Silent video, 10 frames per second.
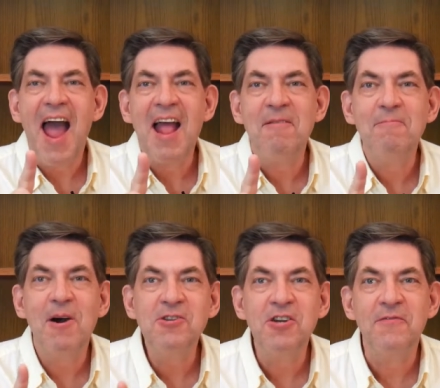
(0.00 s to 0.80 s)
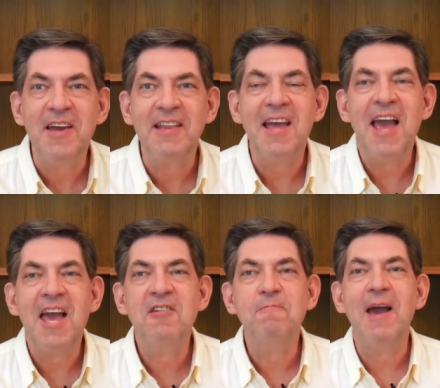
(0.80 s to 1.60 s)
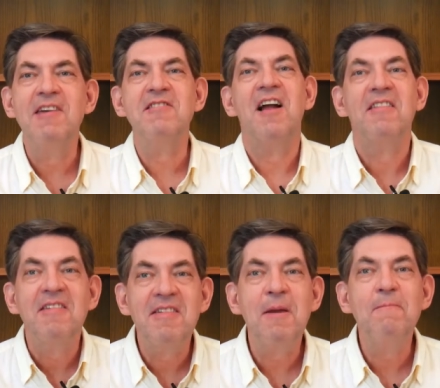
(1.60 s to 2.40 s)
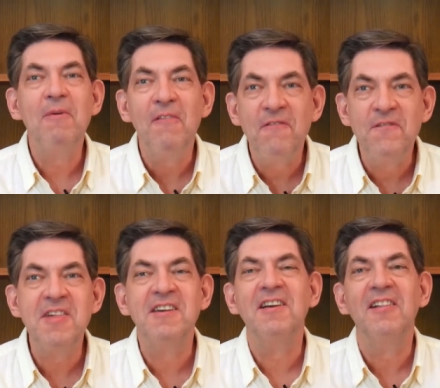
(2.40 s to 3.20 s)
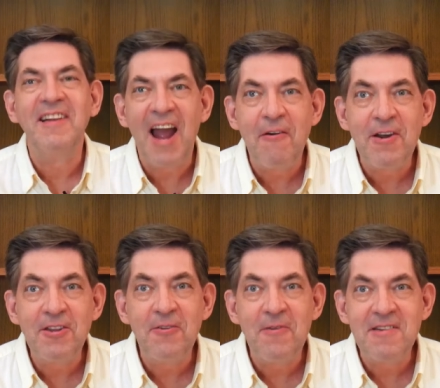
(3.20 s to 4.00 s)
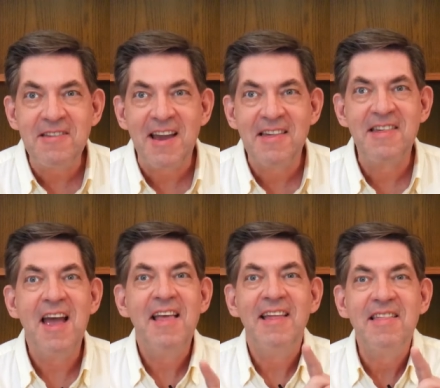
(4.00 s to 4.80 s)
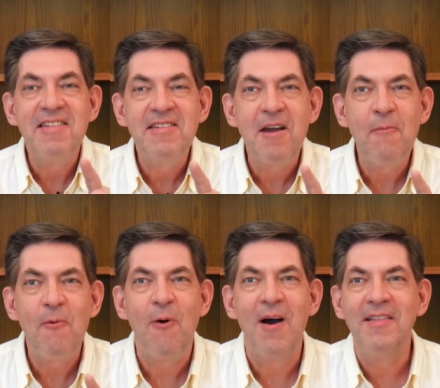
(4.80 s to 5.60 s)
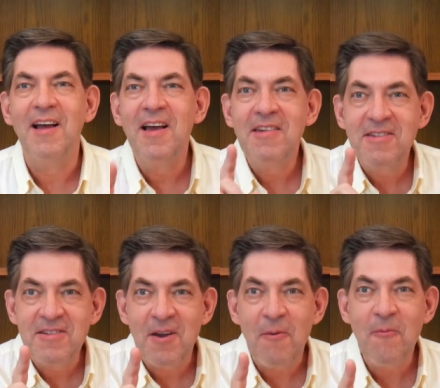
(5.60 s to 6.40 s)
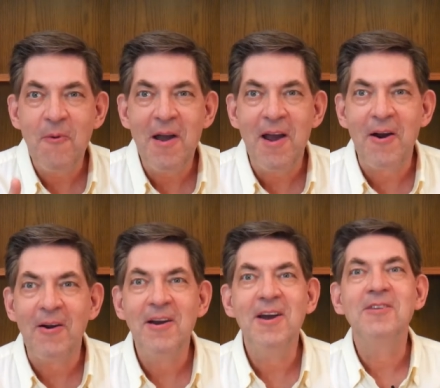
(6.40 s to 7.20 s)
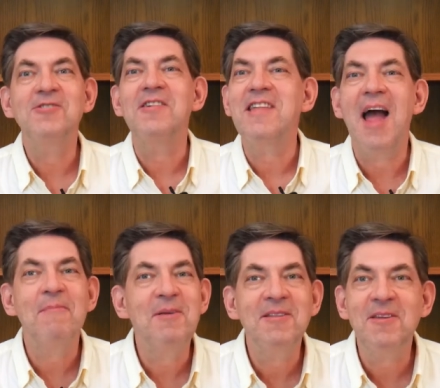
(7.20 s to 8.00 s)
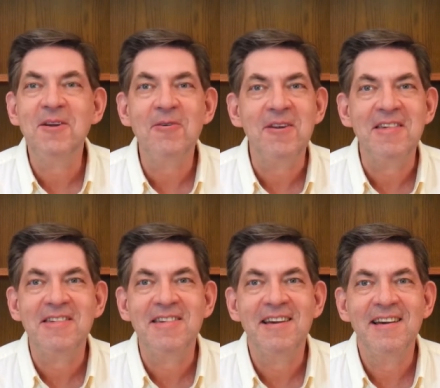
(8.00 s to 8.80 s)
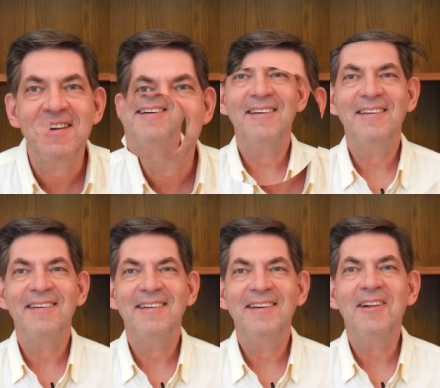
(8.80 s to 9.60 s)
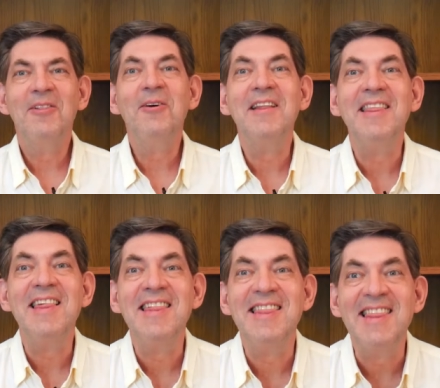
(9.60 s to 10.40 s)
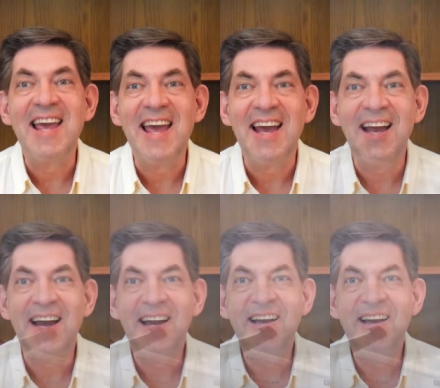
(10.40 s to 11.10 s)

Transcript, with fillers: and much of it is based on simple physical characteristics that someone, somewhere, just happened to notice. Look at this thing.